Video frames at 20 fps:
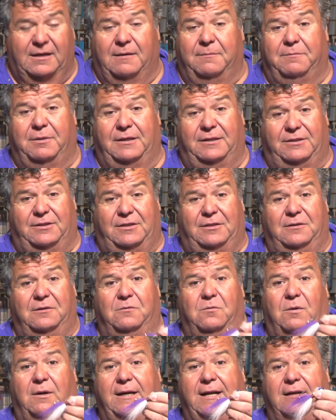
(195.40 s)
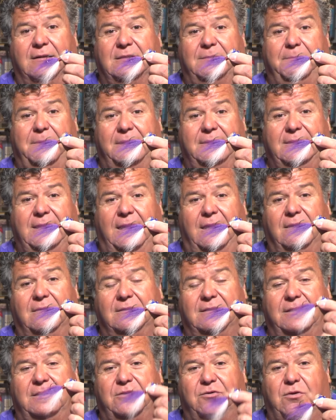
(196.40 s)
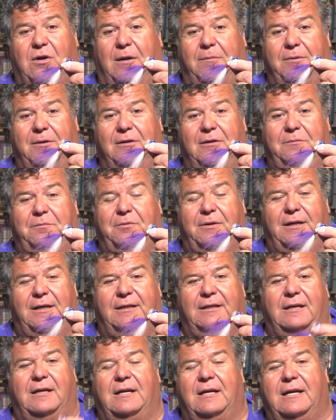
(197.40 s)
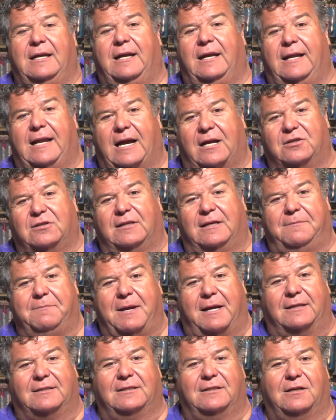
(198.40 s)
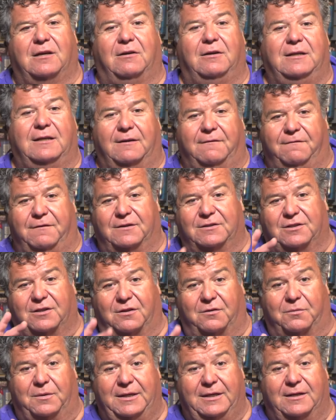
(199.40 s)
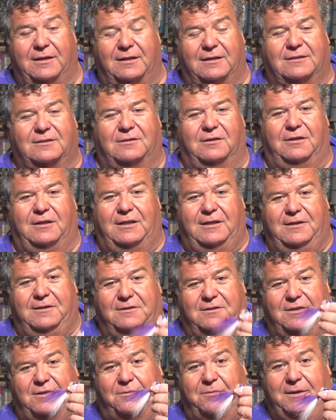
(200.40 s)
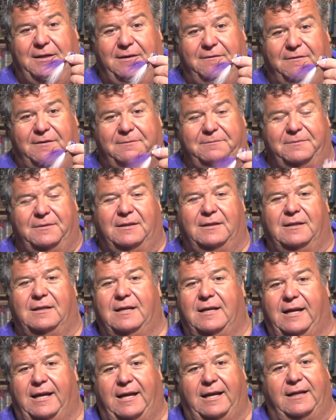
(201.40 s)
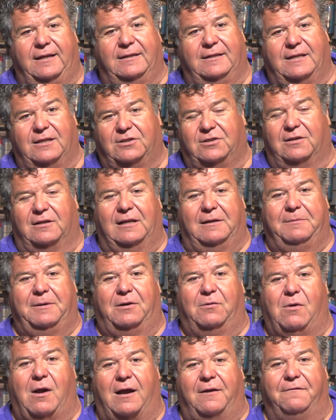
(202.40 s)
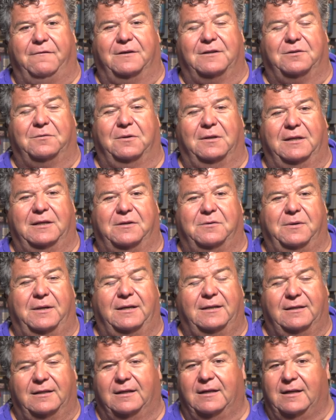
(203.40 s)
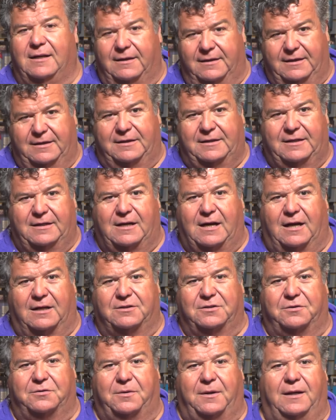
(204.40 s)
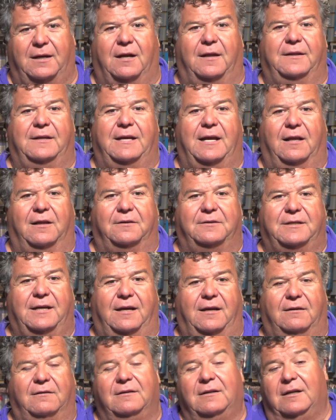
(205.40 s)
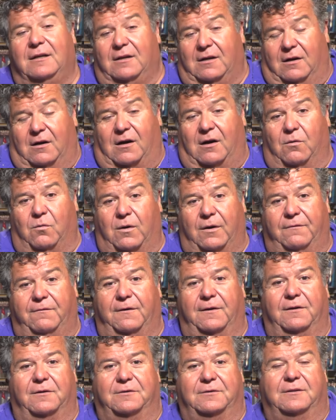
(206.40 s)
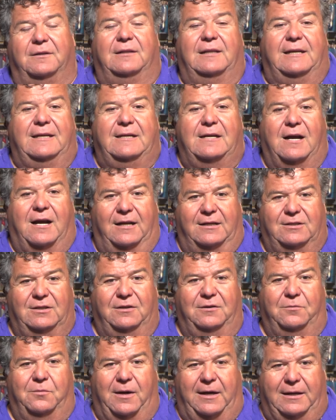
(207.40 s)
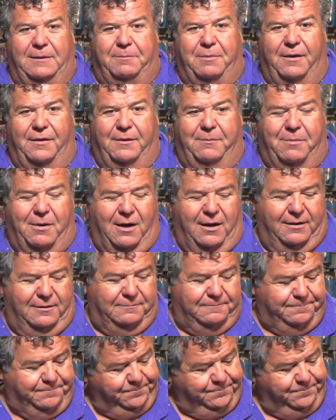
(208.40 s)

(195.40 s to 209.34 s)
Put 2 1 ounce bucktails in your dropper loop rig. And actually in Mexico, you can fish 3 hooks, so you can use 3 of them and get your limit of rockfish really quick. Then you can concentrate on the yellowtail or work for those lingcod too right up on the bottom.